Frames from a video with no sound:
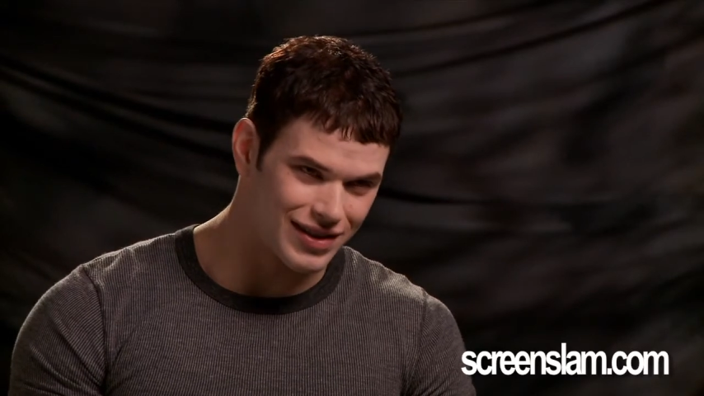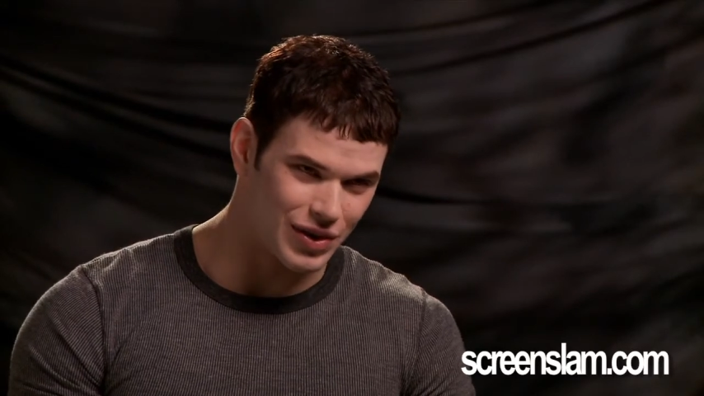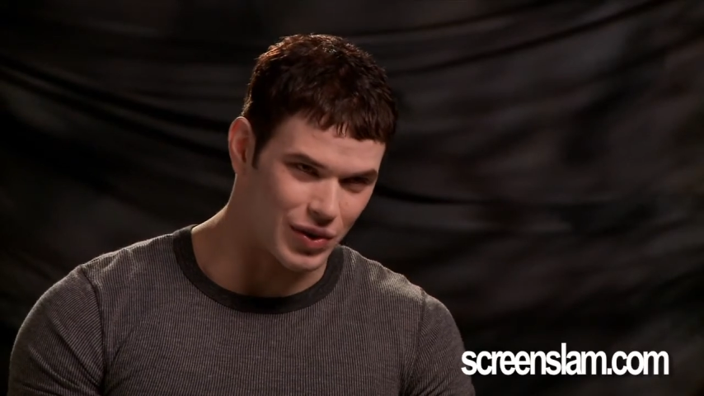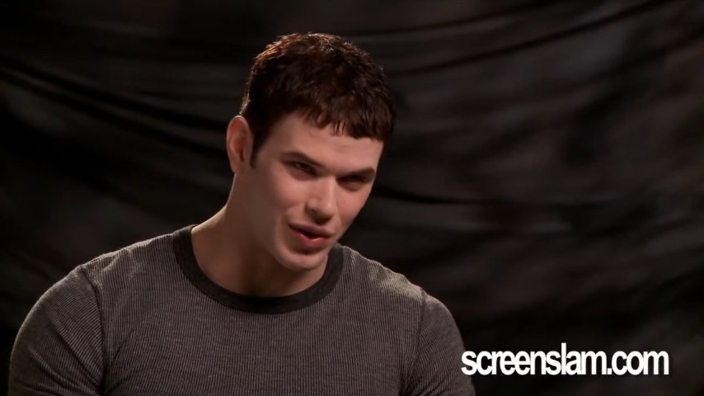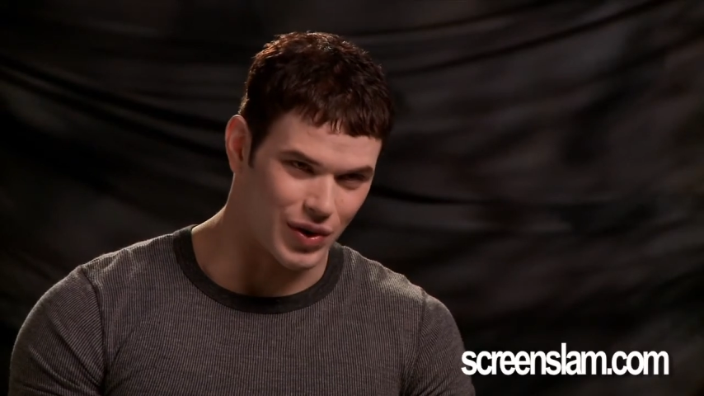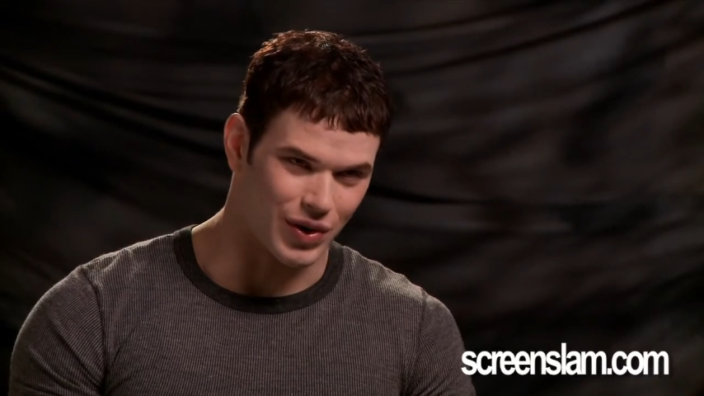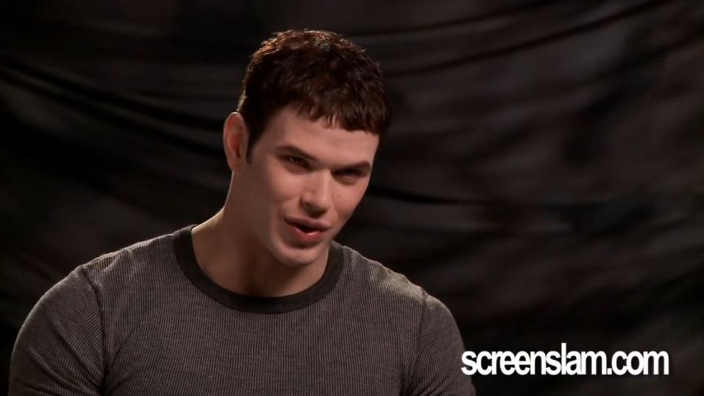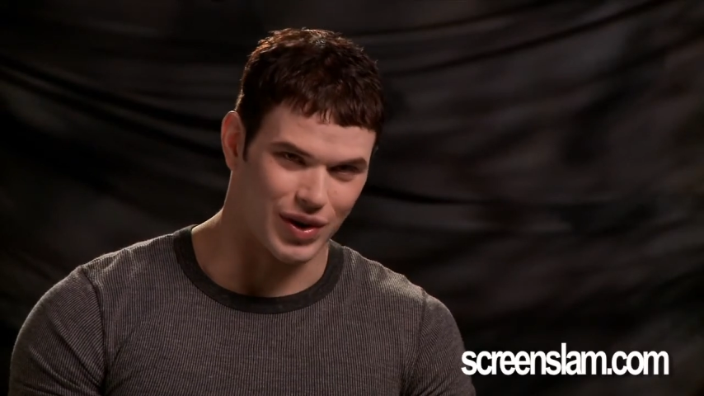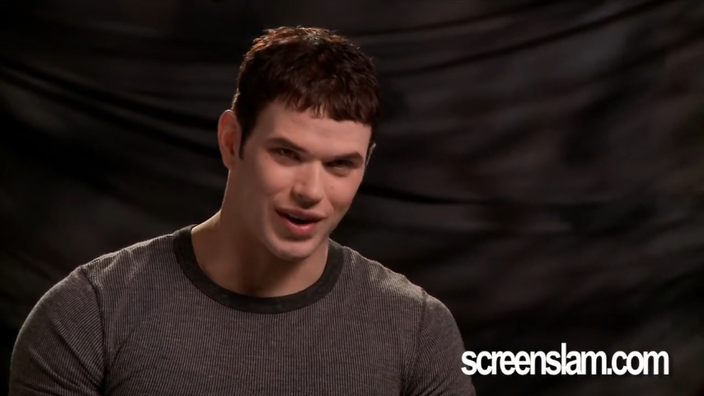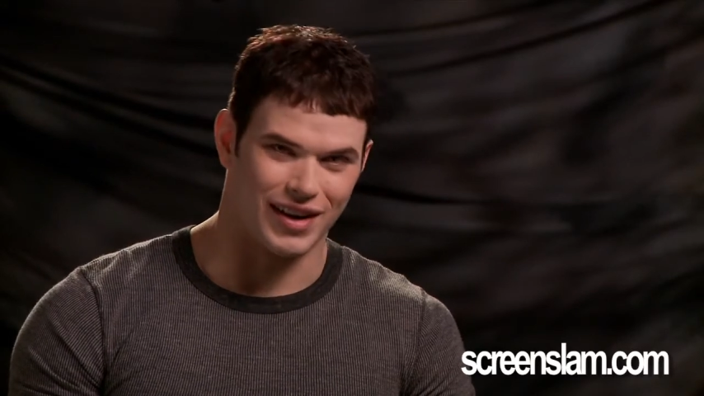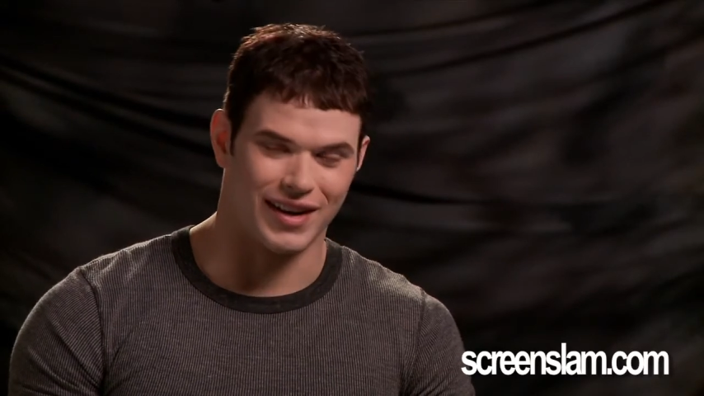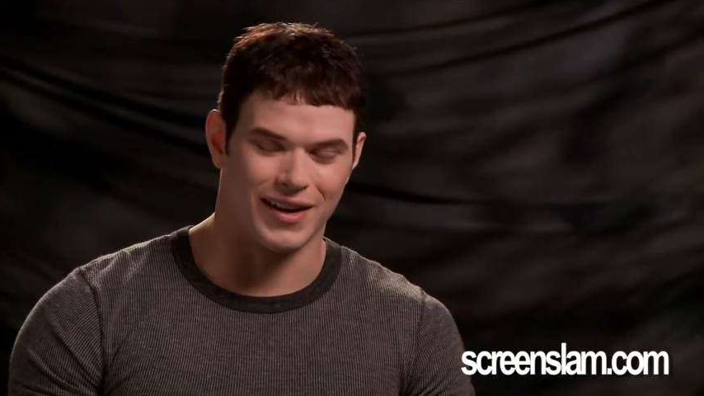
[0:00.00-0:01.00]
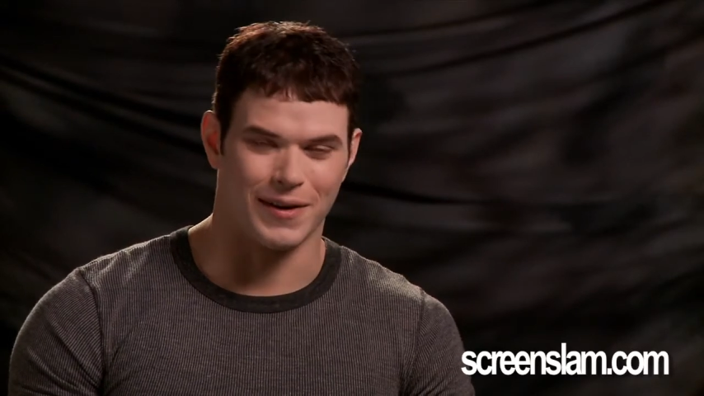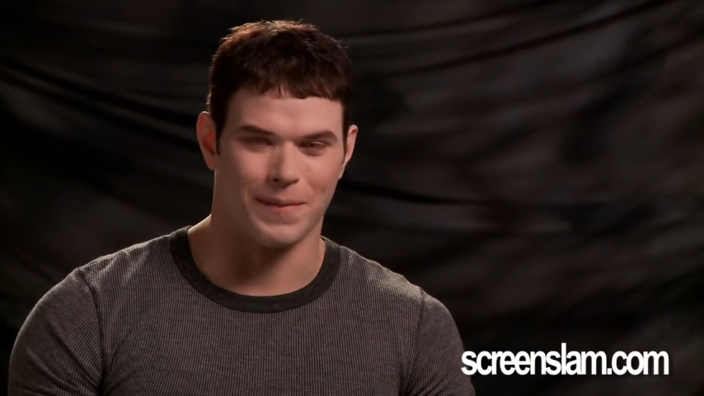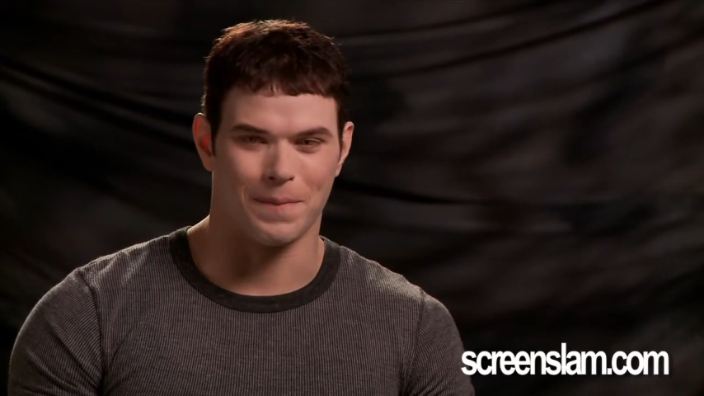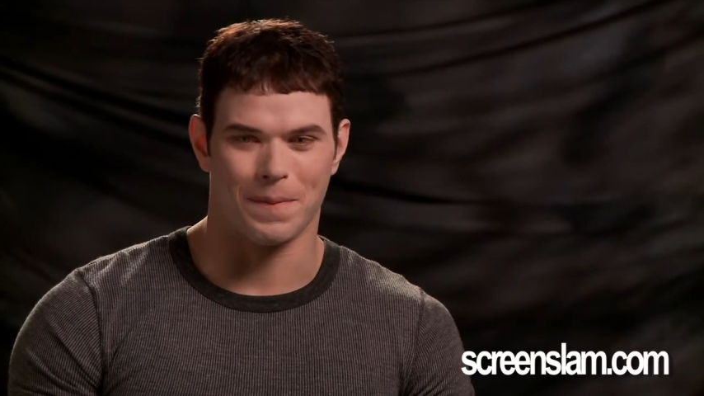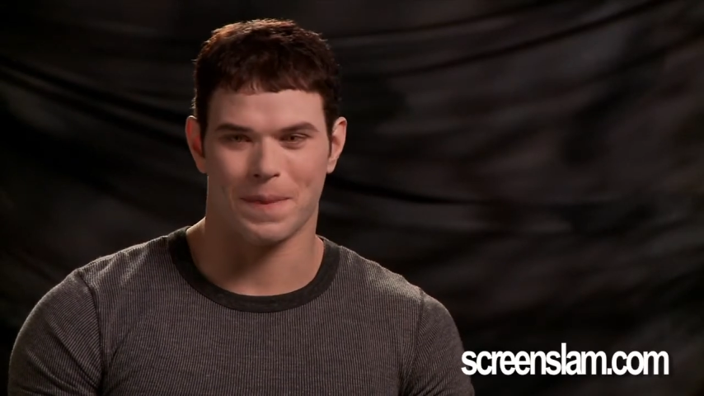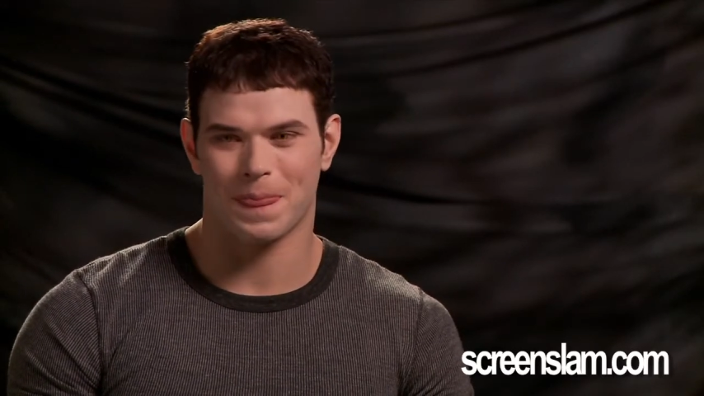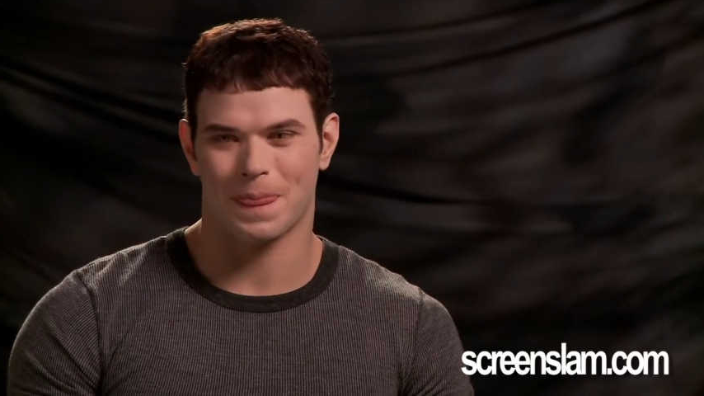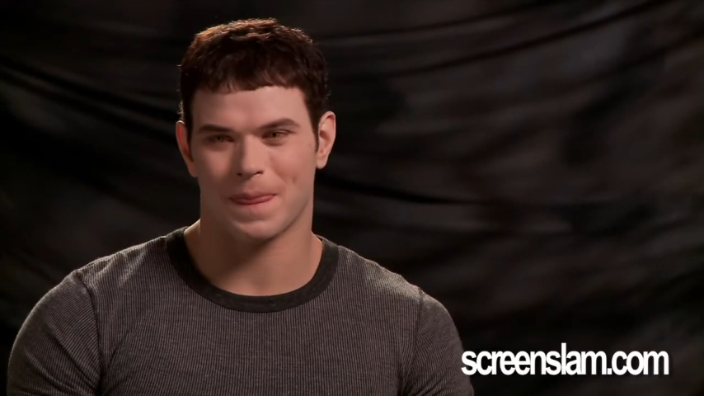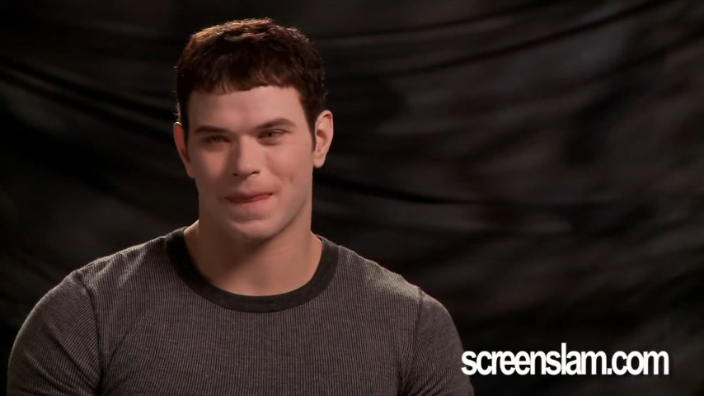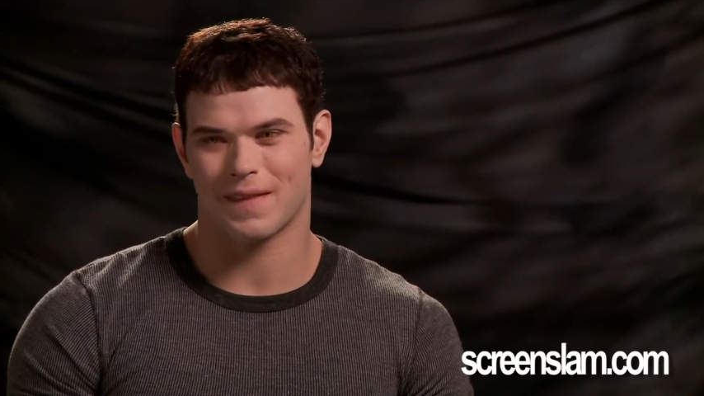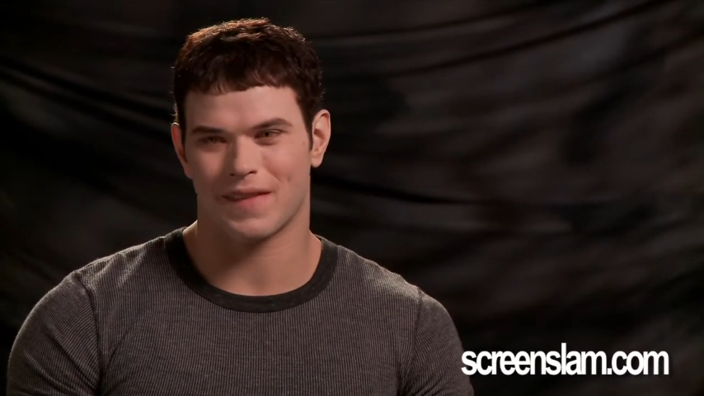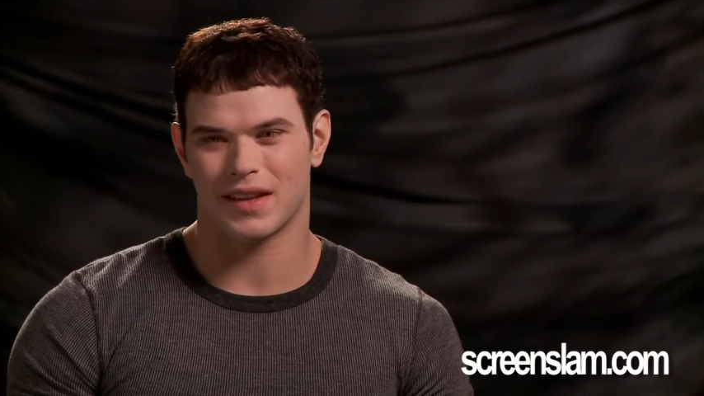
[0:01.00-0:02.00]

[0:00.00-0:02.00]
or um,